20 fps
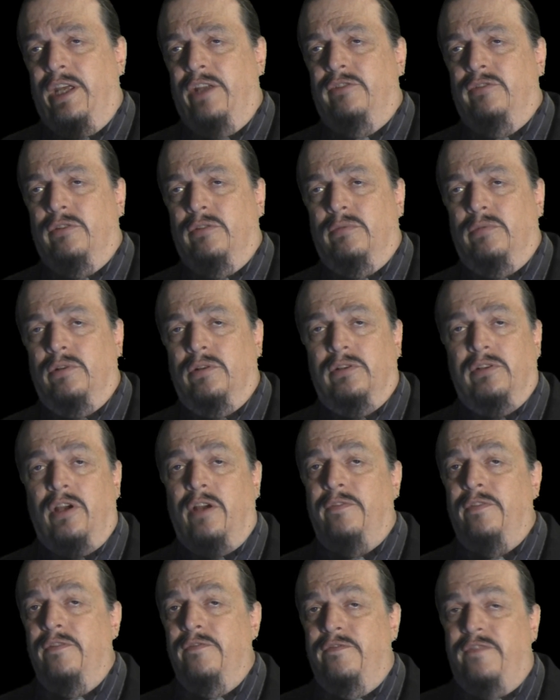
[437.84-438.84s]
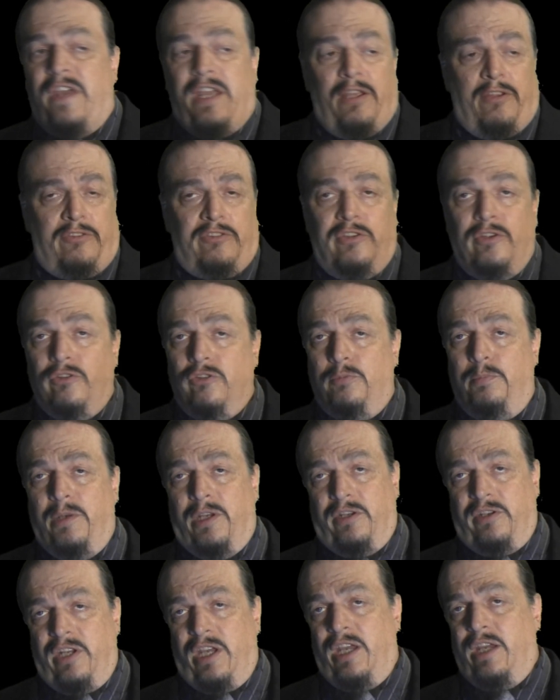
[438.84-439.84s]
natural world often fail so
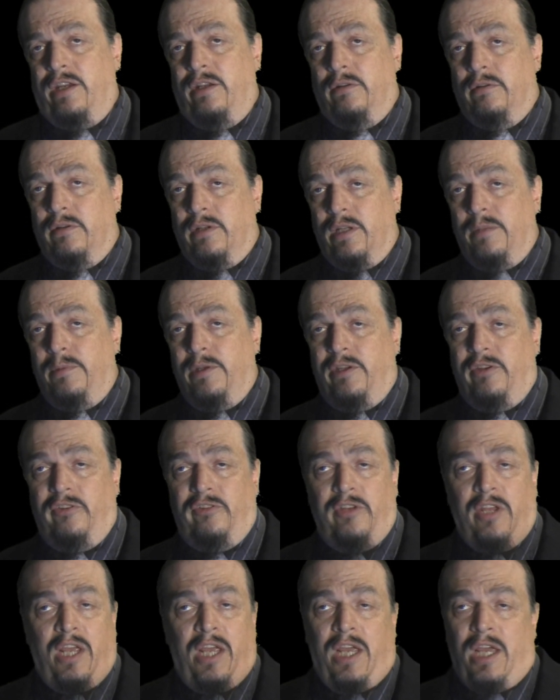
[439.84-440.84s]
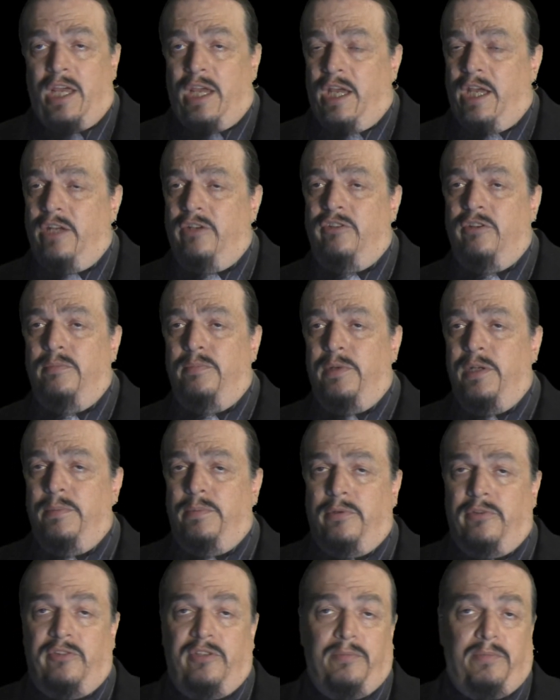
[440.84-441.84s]
spectacularly because ancient
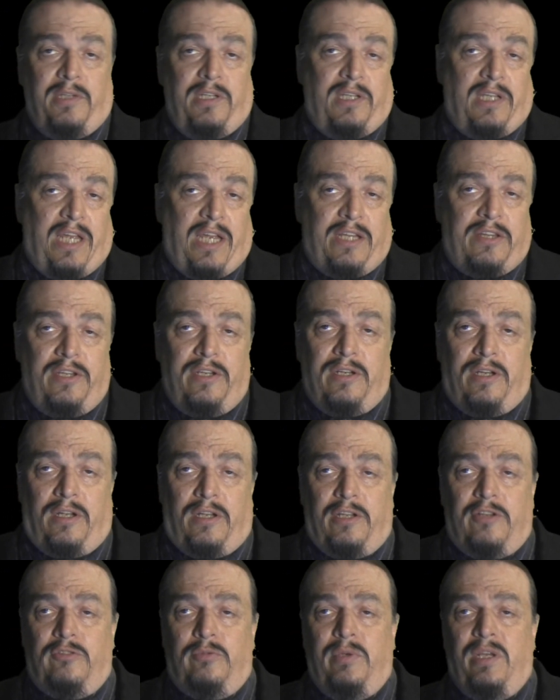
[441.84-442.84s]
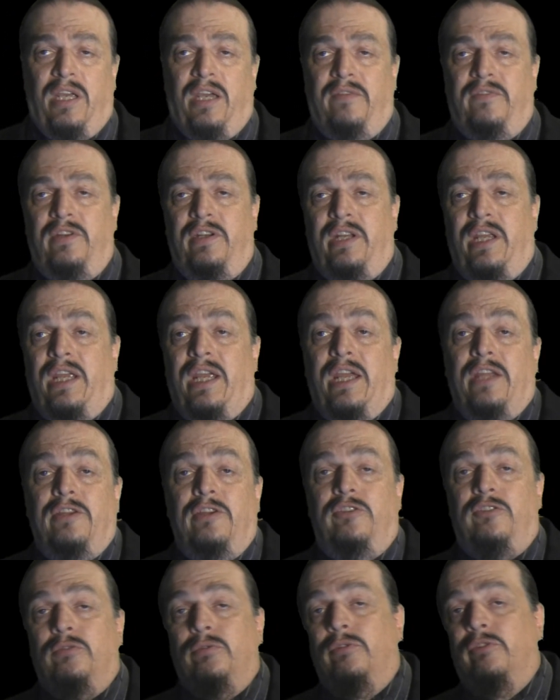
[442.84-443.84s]
people simply lack the knowledge we have today and
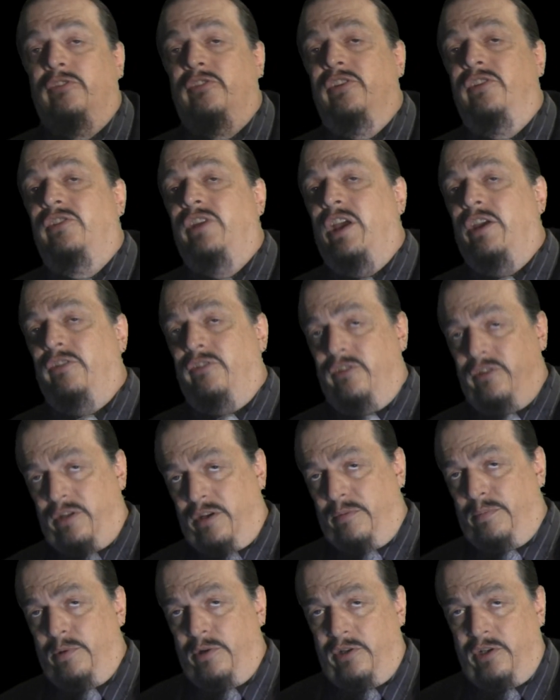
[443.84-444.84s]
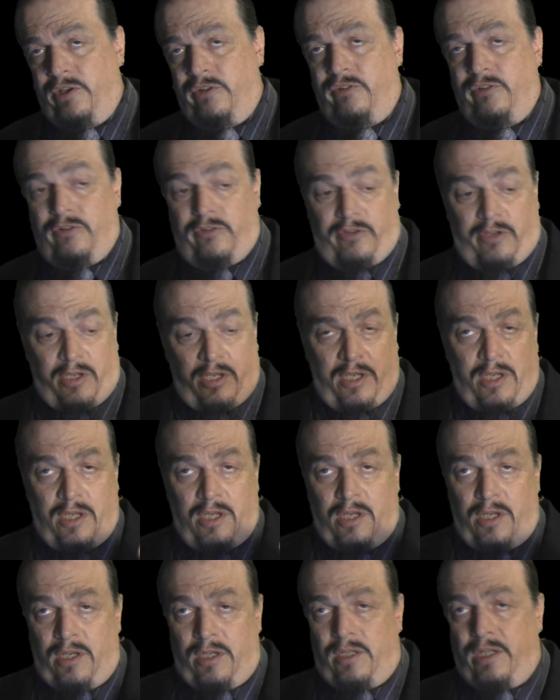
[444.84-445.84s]
the tools to test their predictions,
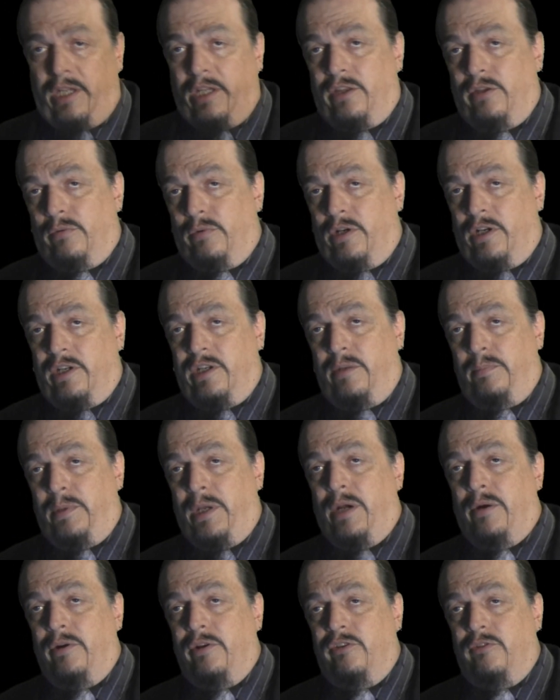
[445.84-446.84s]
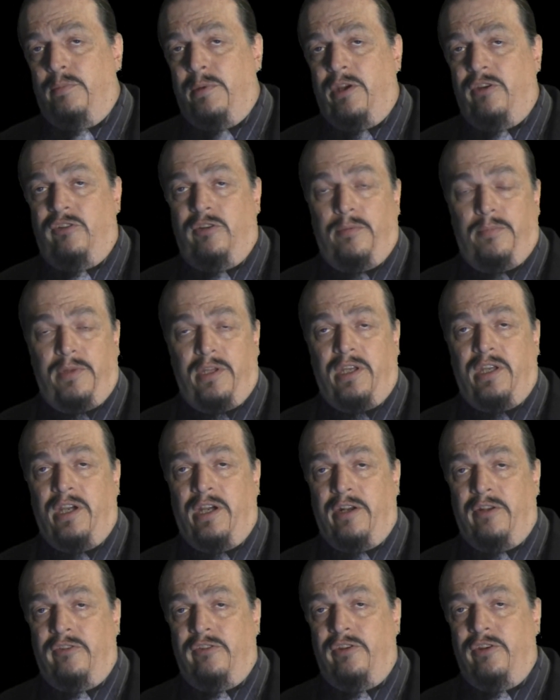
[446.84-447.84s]
like the rocket-powered spaceship that
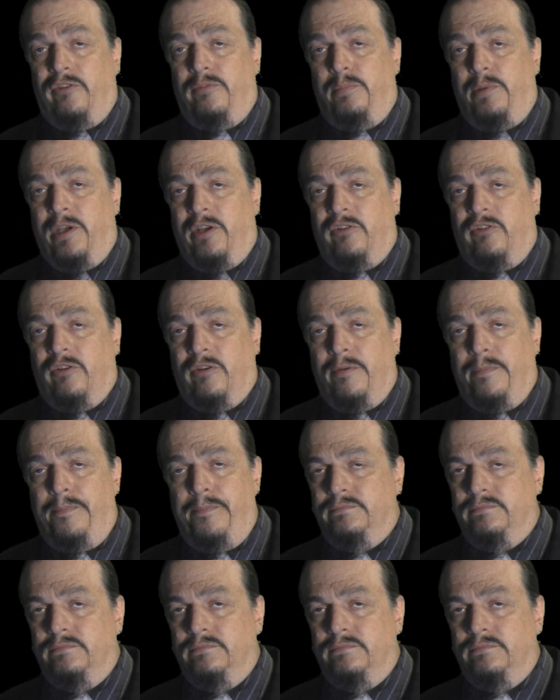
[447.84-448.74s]
got us this picture.